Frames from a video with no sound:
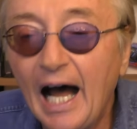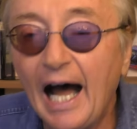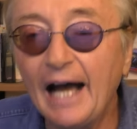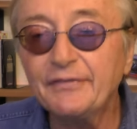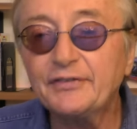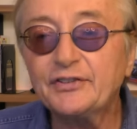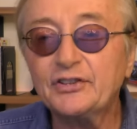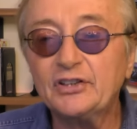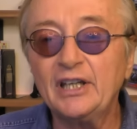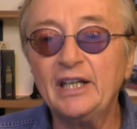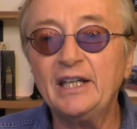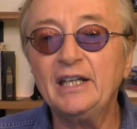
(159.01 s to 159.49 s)
I've
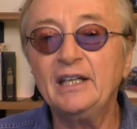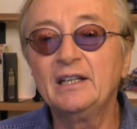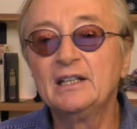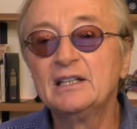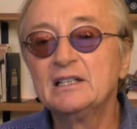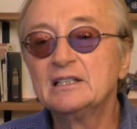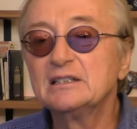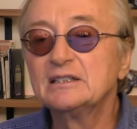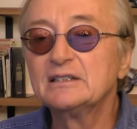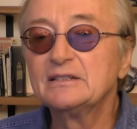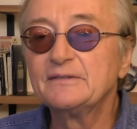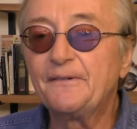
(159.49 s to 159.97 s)
seen
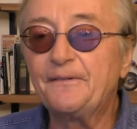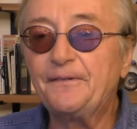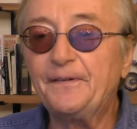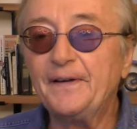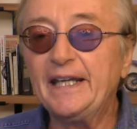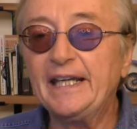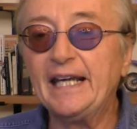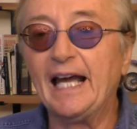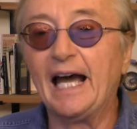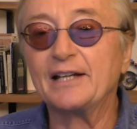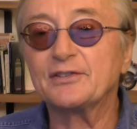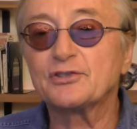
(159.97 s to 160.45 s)

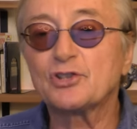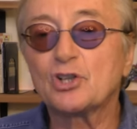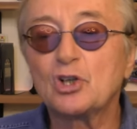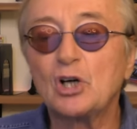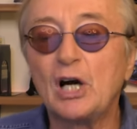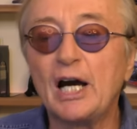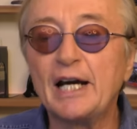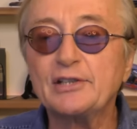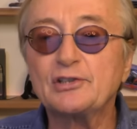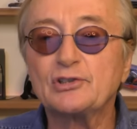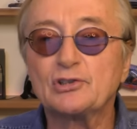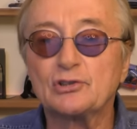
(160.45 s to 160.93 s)
Fiat's,
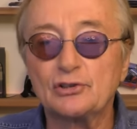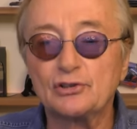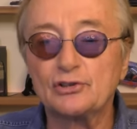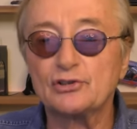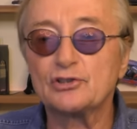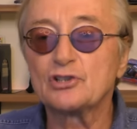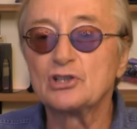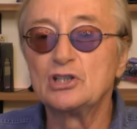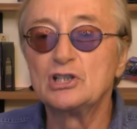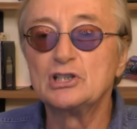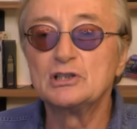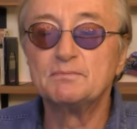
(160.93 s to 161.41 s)

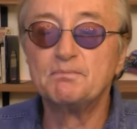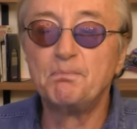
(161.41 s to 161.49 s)
Chrysler's